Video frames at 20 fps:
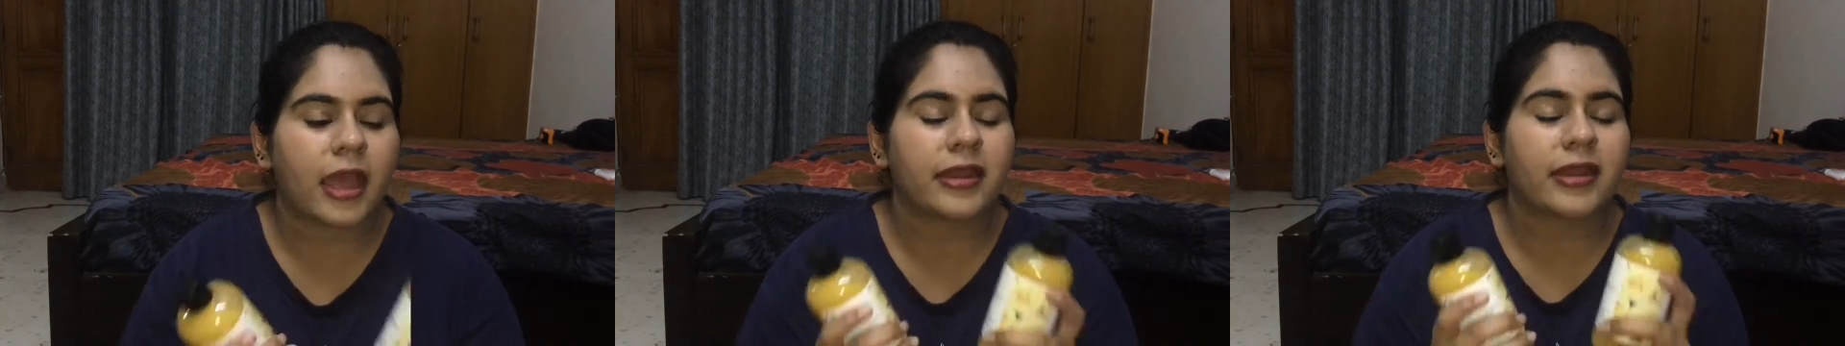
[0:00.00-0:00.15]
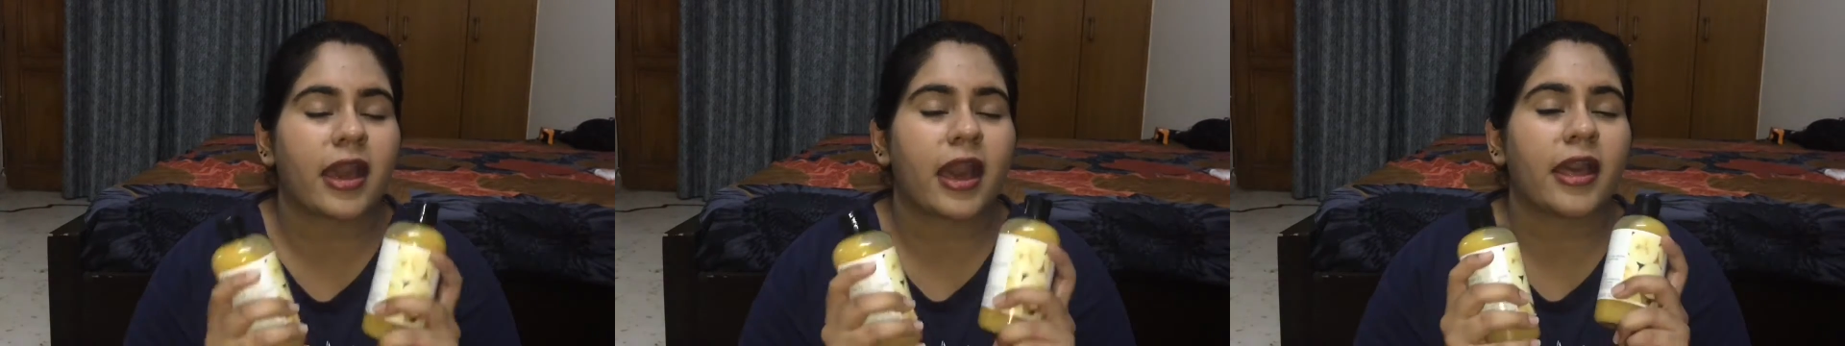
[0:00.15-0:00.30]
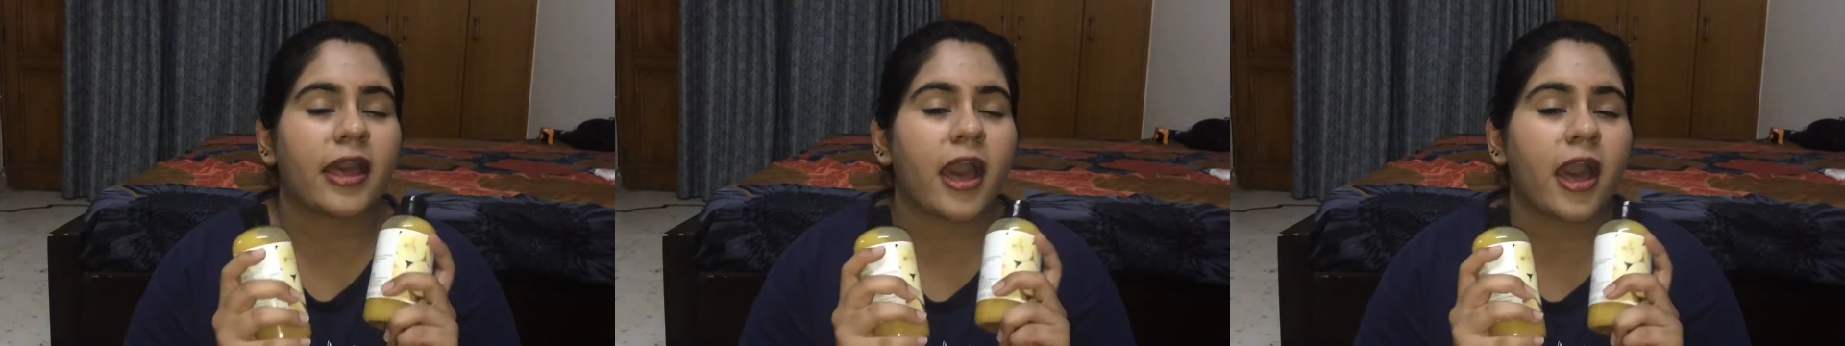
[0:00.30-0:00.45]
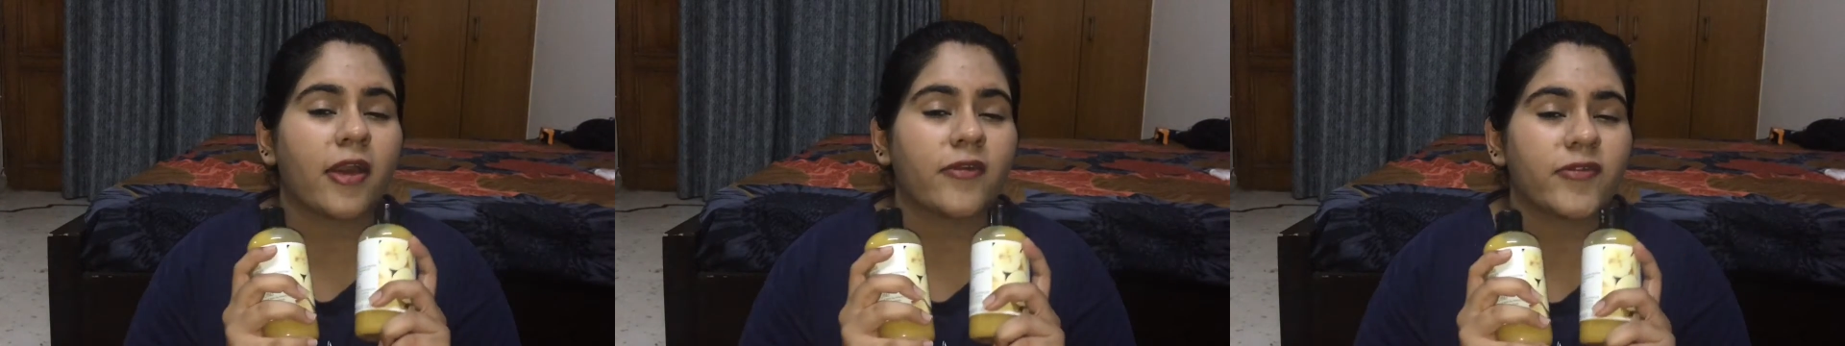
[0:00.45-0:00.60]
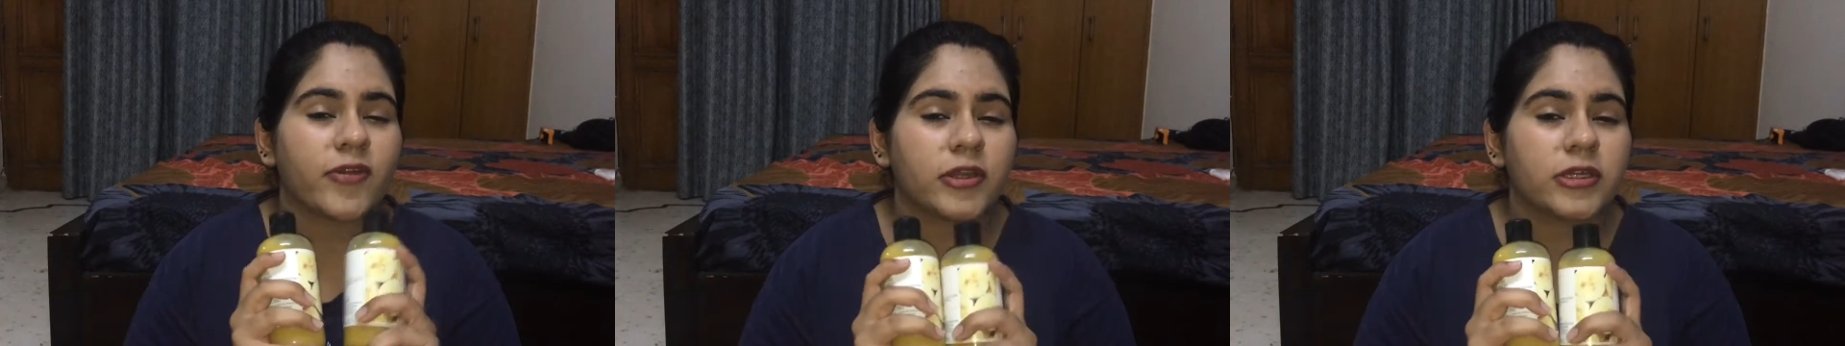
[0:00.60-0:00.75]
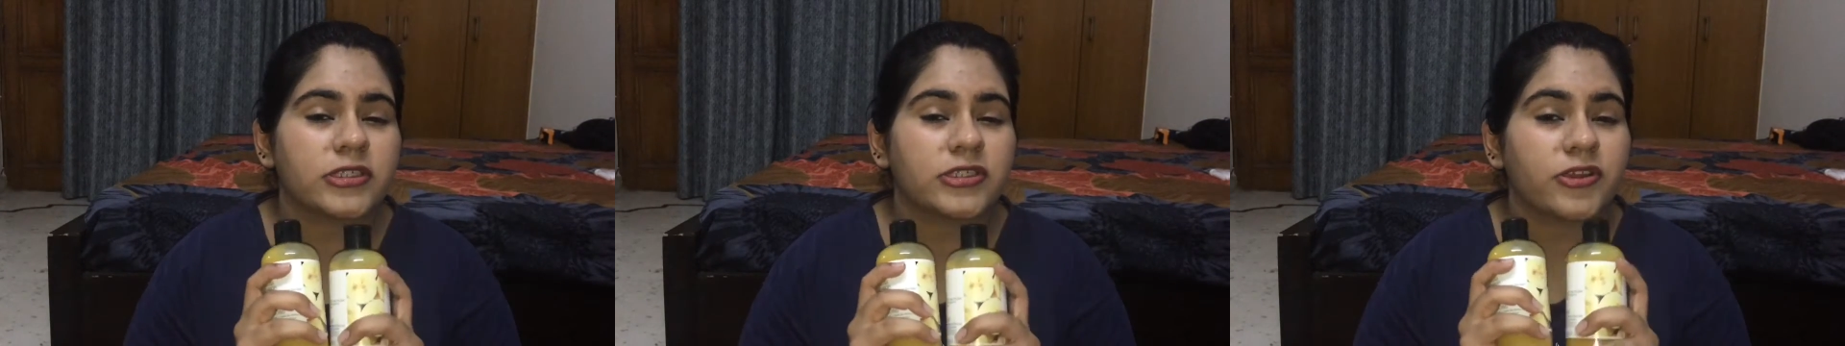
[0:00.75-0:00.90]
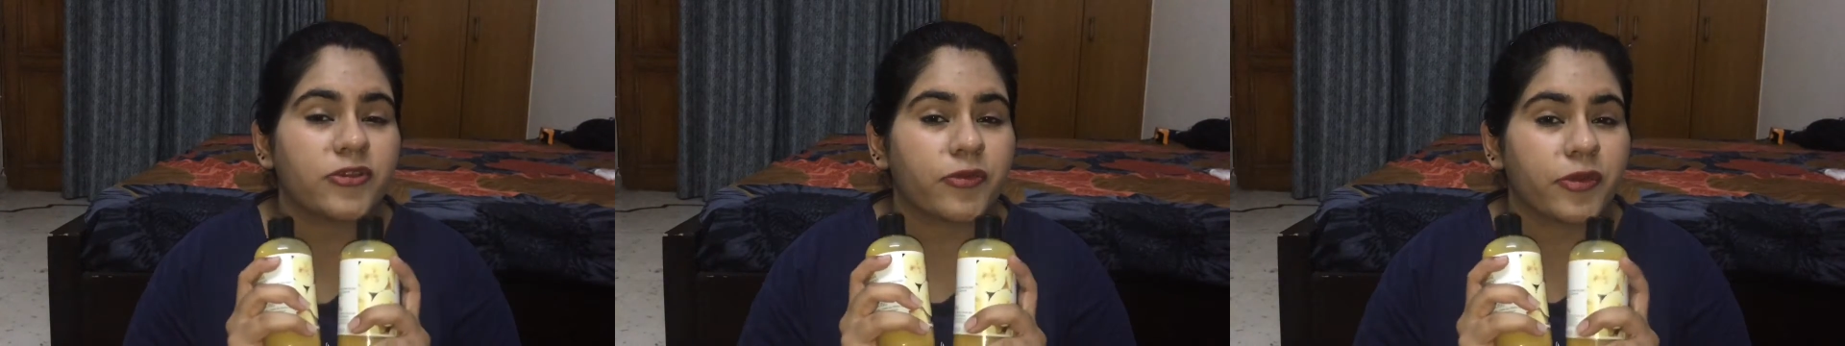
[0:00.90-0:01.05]
And I have
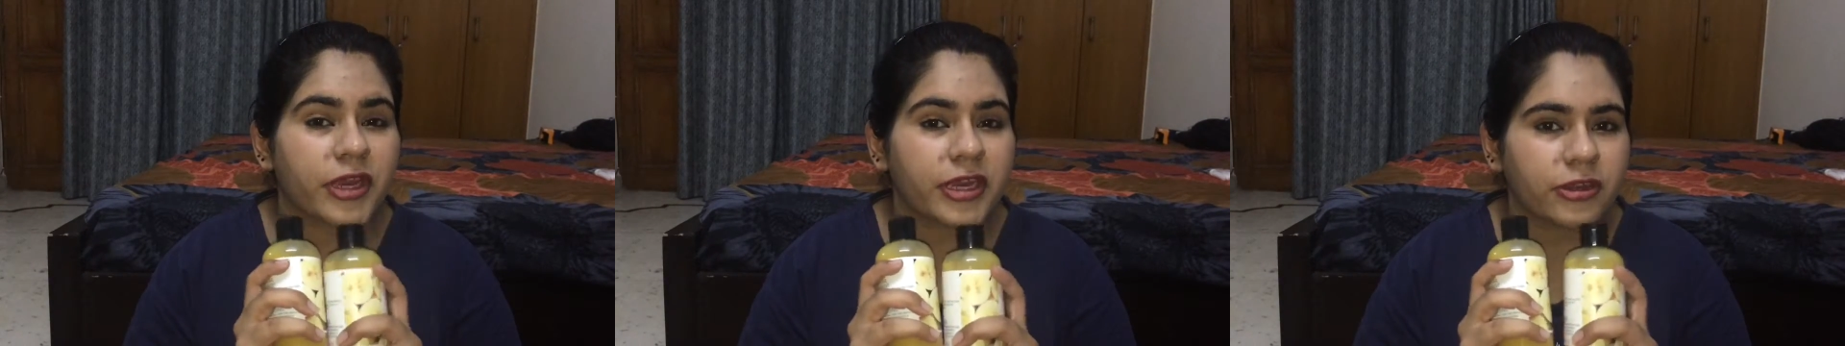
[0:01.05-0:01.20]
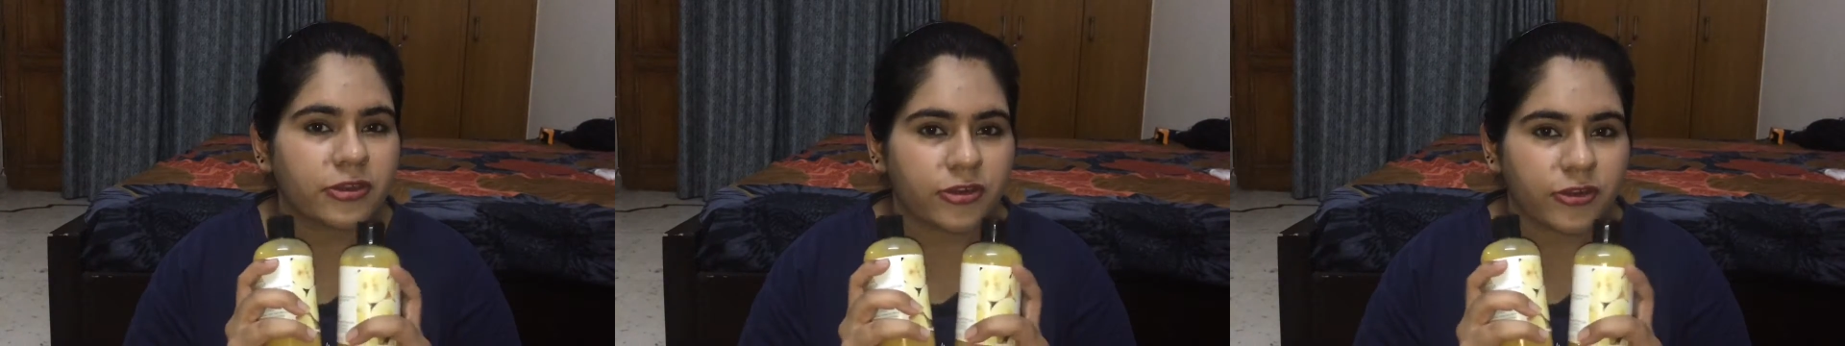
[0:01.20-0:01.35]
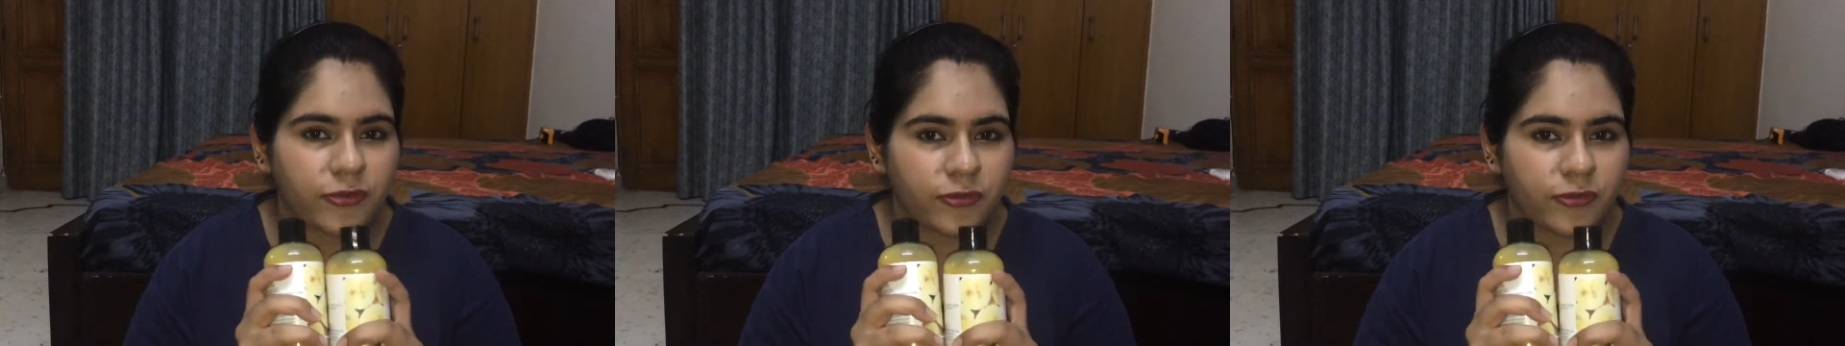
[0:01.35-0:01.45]
heard great